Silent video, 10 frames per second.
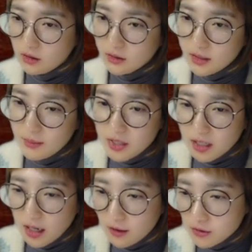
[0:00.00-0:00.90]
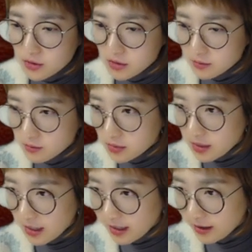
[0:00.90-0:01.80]
Let me count.
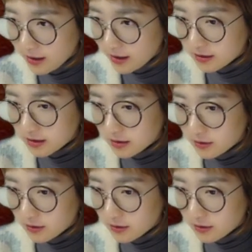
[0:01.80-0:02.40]
Black has